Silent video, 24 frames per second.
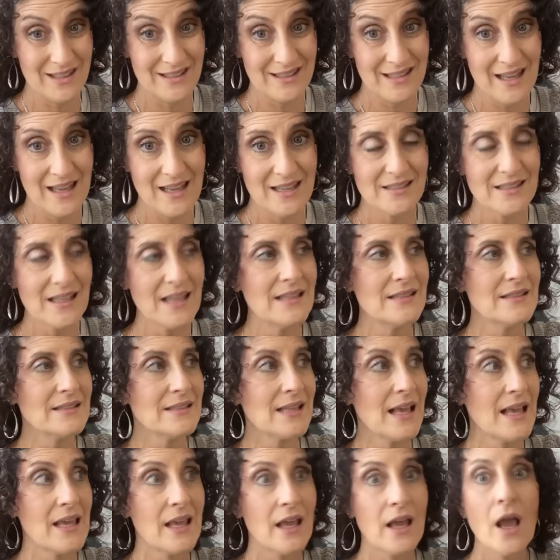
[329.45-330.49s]
says and
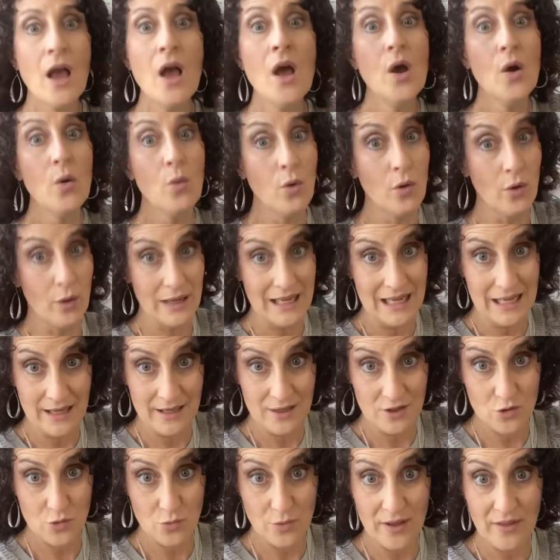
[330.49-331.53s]
saying, well, it
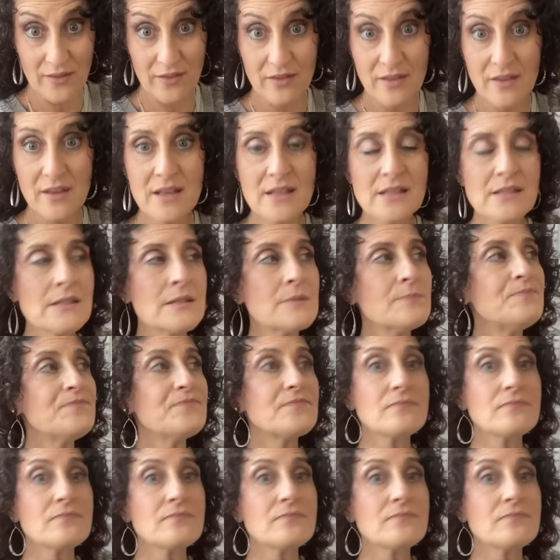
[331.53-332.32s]
is written this,